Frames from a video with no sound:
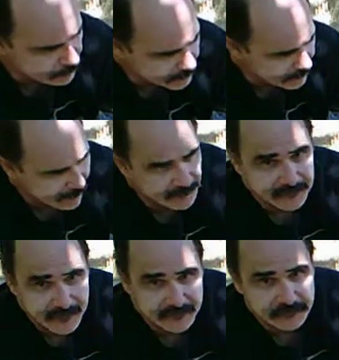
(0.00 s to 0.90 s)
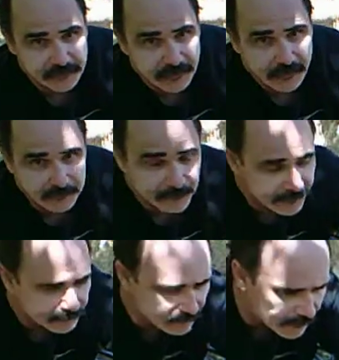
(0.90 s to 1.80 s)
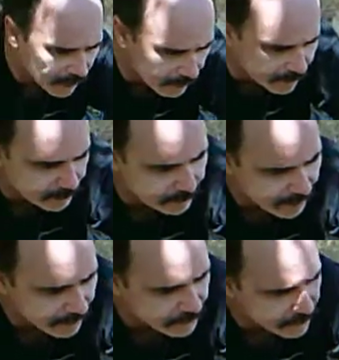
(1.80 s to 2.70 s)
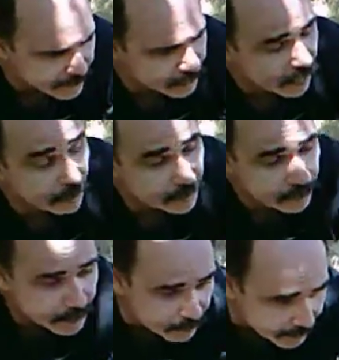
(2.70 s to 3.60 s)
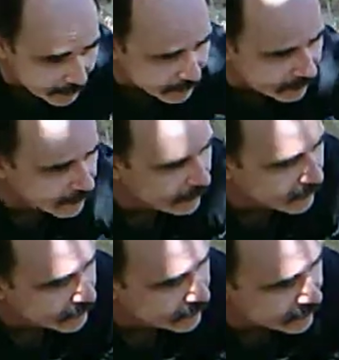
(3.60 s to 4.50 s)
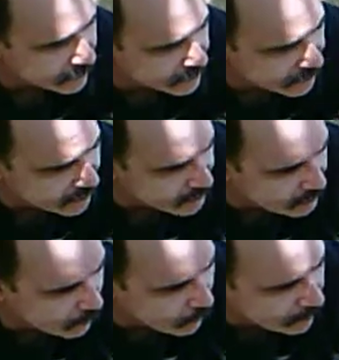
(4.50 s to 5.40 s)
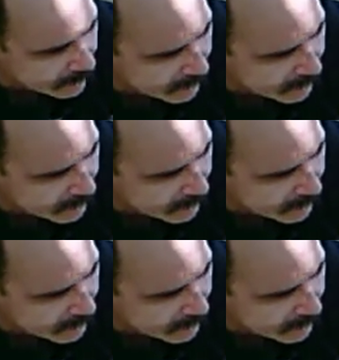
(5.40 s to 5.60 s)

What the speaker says: you're having a less of a carbon impact. Your carbon footprint is lower